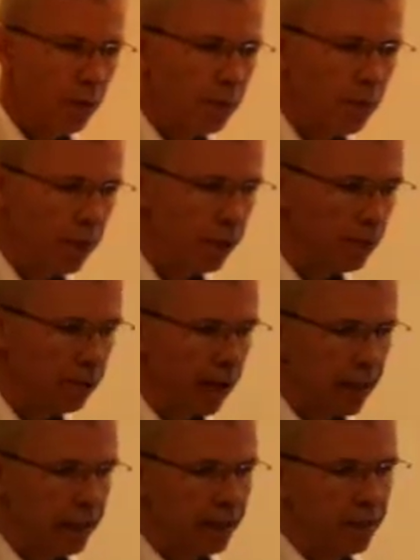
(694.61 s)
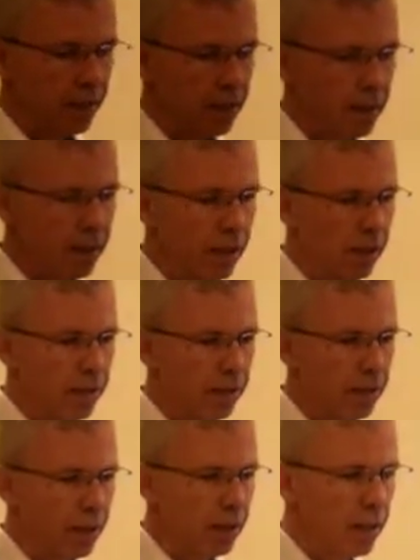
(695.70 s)
popular ways
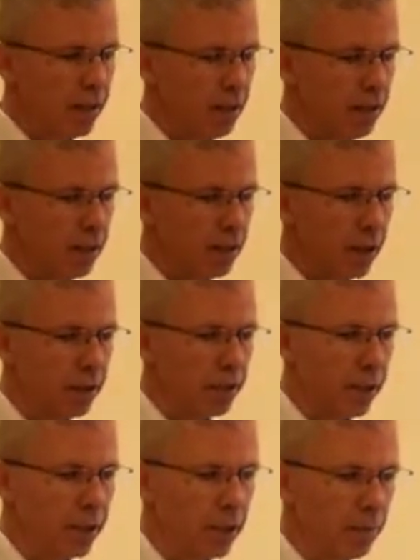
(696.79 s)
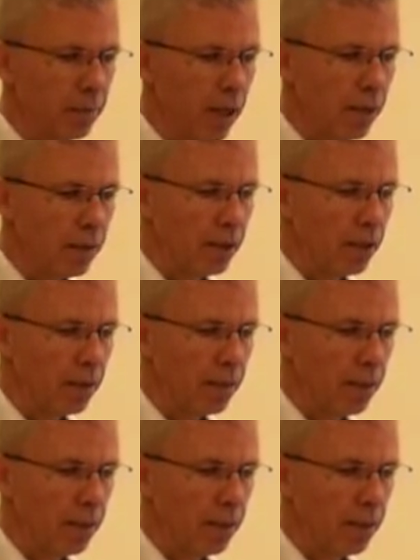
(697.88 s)
of generating power,